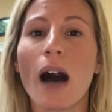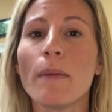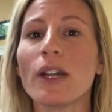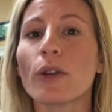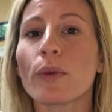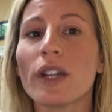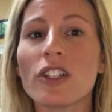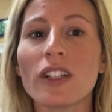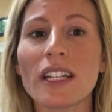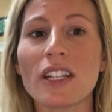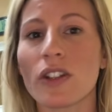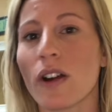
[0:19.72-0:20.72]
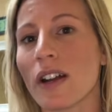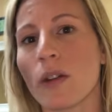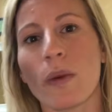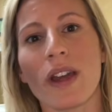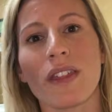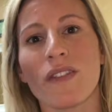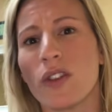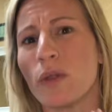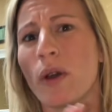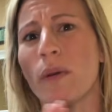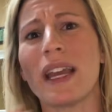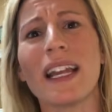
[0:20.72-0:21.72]
It originally started with, if you
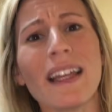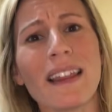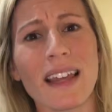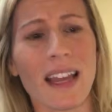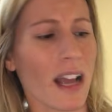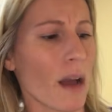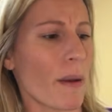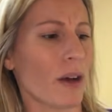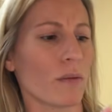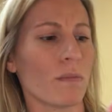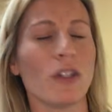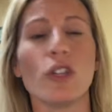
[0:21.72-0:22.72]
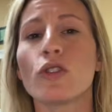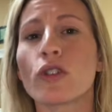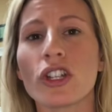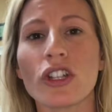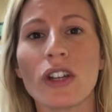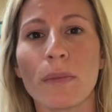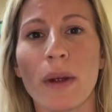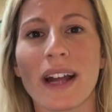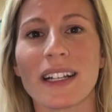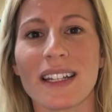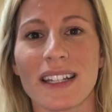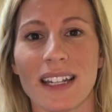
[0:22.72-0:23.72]
know anything about nutrition in
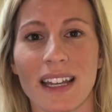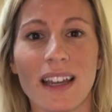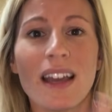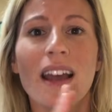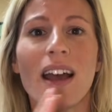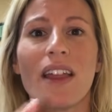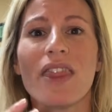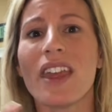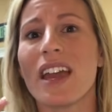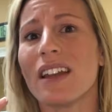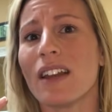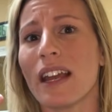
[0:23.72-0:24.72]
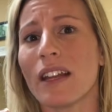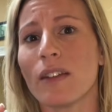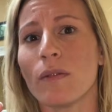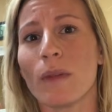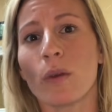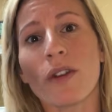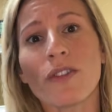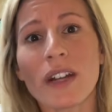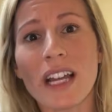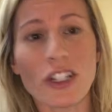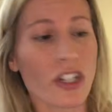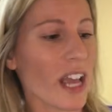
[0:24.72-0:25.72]
pregnancy, then in midwifery
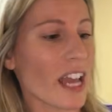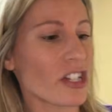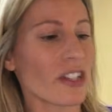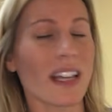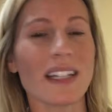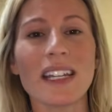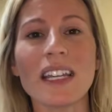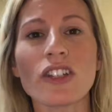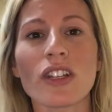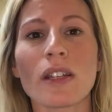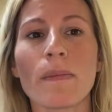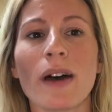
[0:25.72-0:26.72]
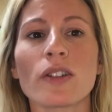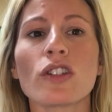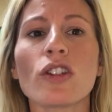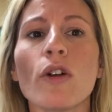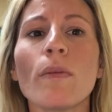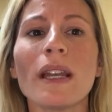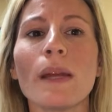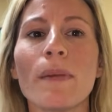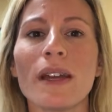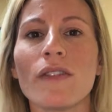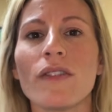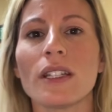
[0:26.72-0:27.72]
education they teach us about so many
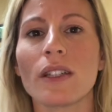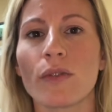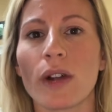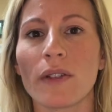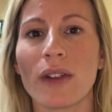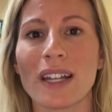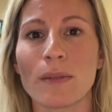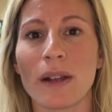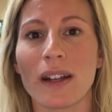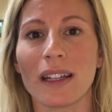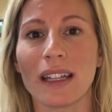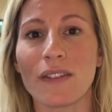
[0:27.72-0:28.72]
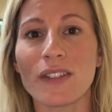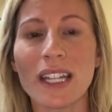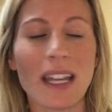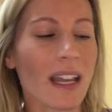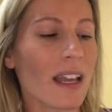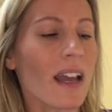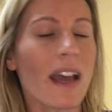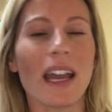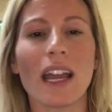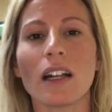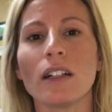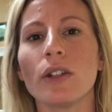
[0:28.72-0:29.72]
benefits of red raspberry leaf tea,
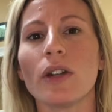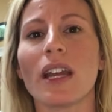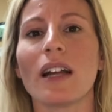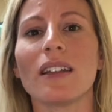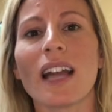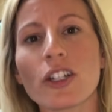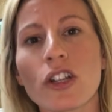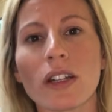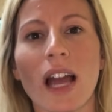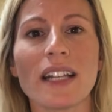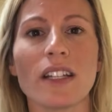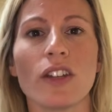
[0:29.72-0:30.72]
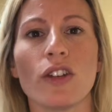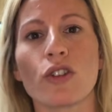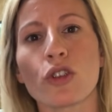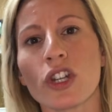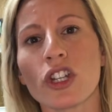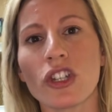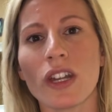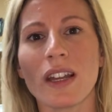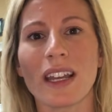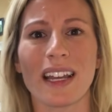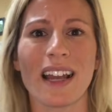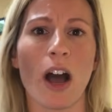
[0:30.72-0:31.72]
including electrolytes and nutrition.
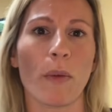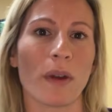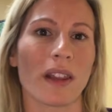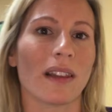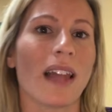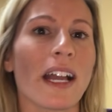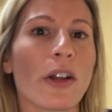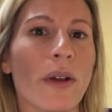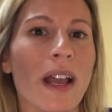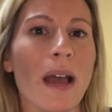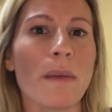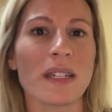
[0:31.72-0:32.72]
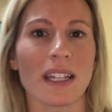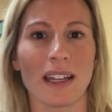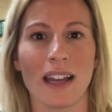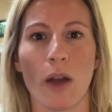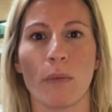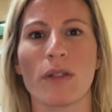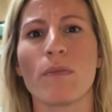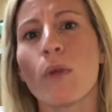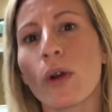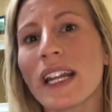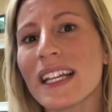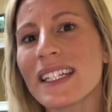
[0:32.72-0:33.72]
It can help with leg cramps. It can help with
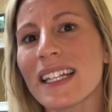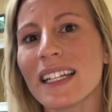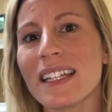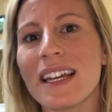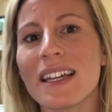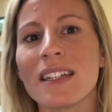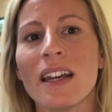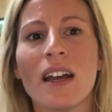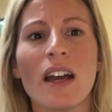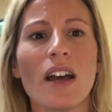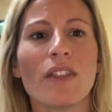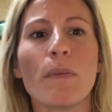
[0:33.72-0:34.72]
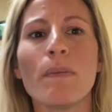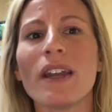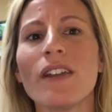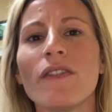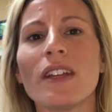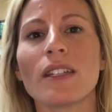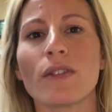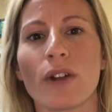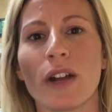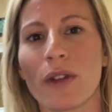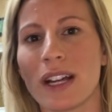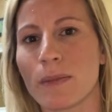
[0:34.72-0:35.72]
morning sickness. The benefits of
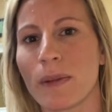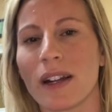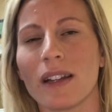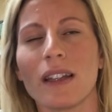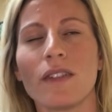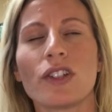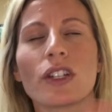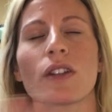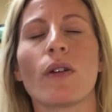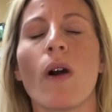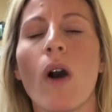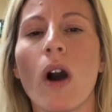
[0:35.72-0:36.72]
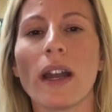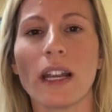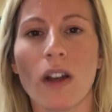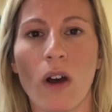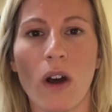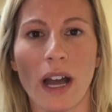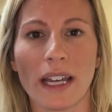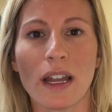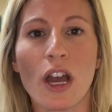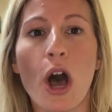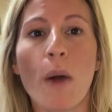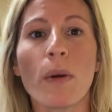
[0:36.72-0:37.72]
red raspberry leaf just go on and on.
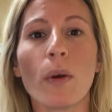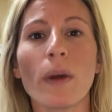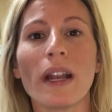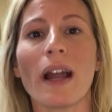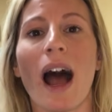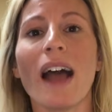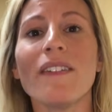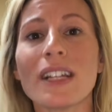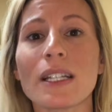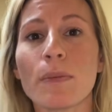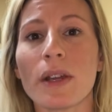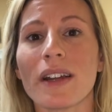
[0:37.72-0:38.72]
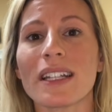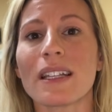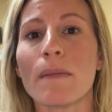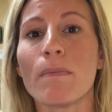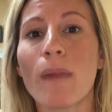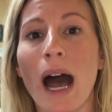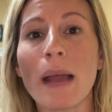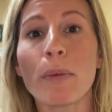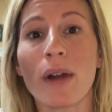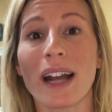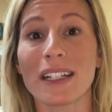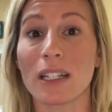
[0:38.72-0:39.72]
But what I've experienced in my
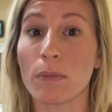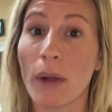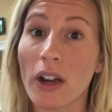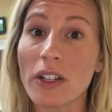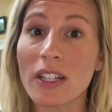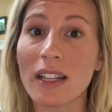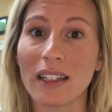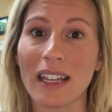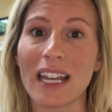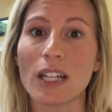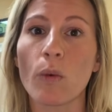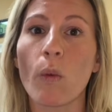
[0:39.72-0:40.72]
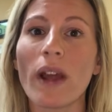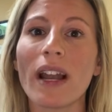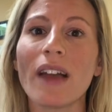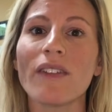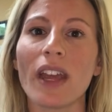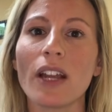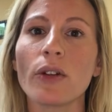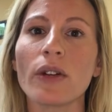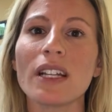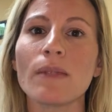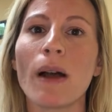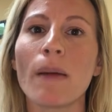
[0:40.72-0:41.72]
practice personally is when I've
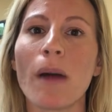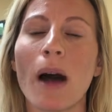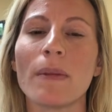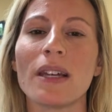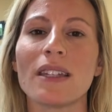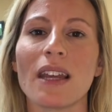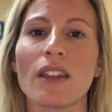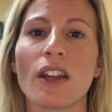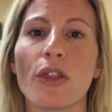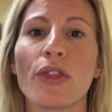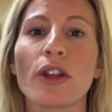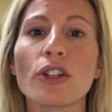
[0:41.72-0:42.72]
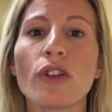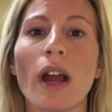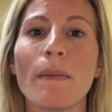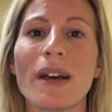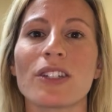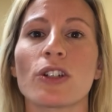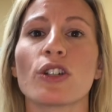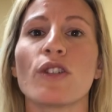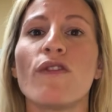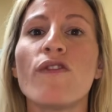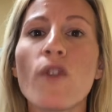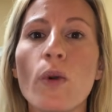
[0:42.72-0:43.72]
increased my mamas in their third trimester to
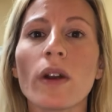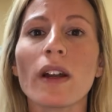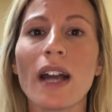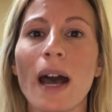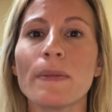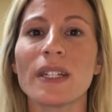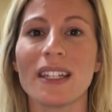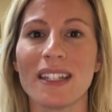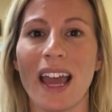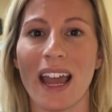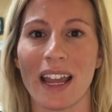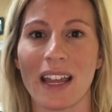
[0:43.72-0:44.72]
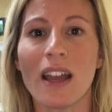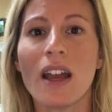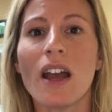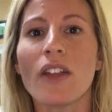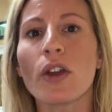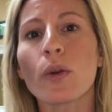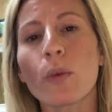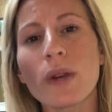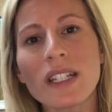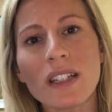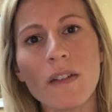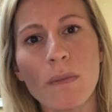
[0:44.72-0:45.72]
4 cups a day, their
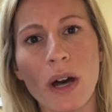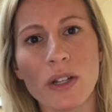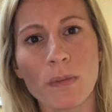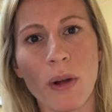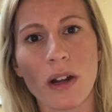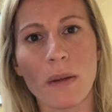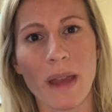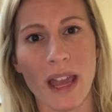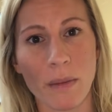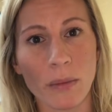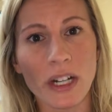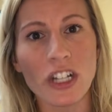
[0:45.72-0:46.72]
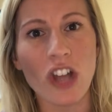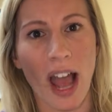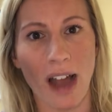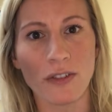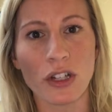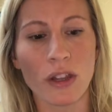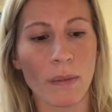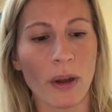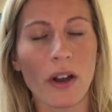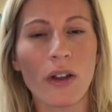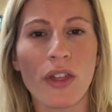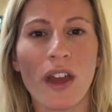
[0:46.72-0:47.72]
risk of postpartum hemorrhage after the
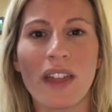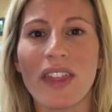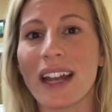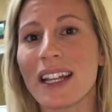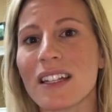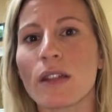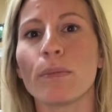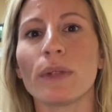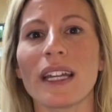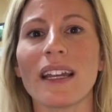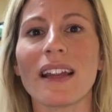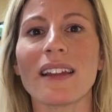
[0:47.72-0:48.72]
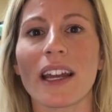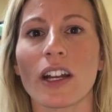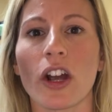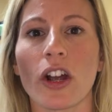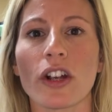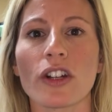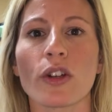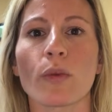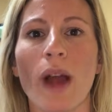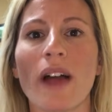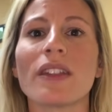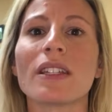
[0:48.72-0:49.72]
birth, that is the bleeding that occurs
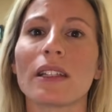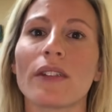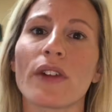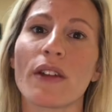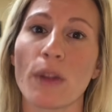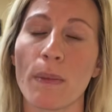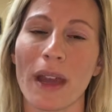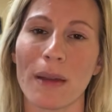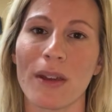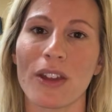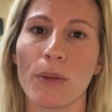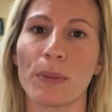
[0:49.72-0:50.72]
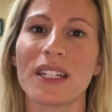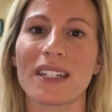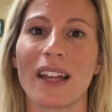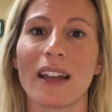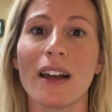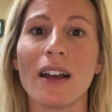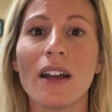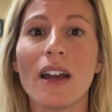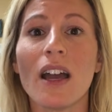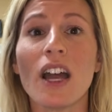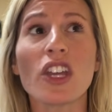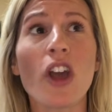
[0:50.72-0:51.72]
around the delivery of the baby or the placenta,
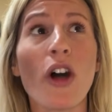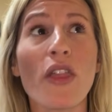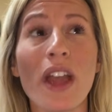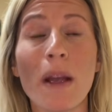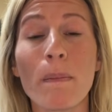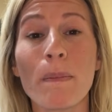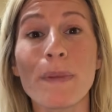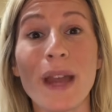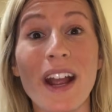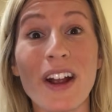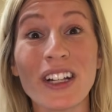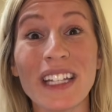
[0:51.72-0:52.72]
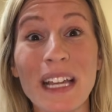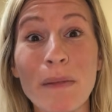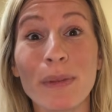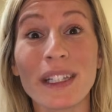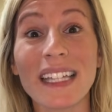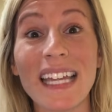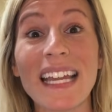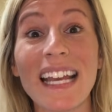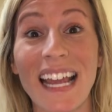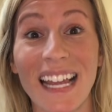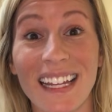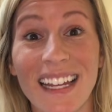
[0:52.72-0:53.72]
y'all, they're barely
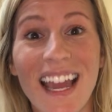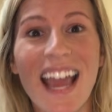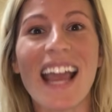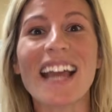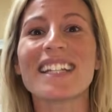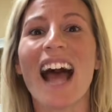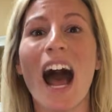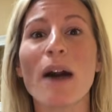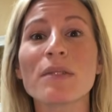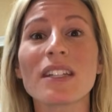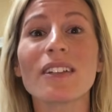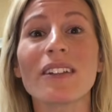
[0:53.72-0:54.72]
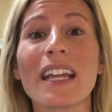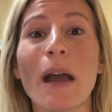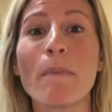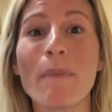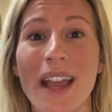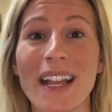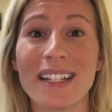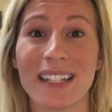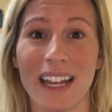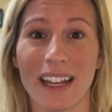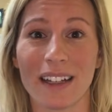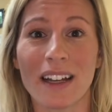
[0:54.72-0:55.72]
bleeding. It's absolutely
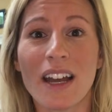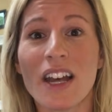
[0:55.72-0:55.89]
amazing.